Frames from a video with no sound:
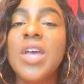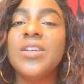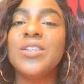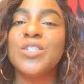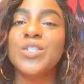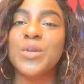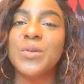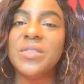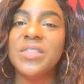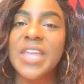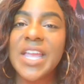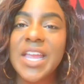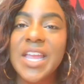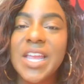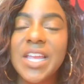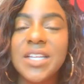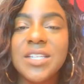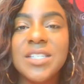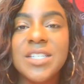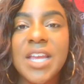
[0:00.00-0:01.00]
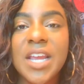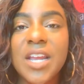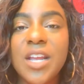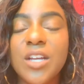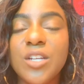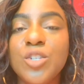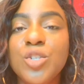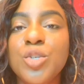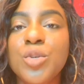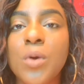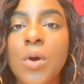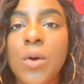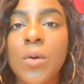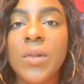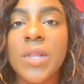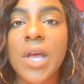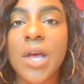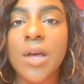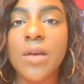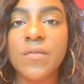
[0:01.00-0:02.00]
so they can take
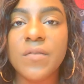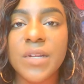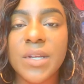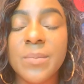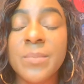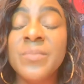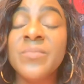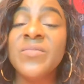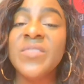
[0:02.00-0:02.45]
control of it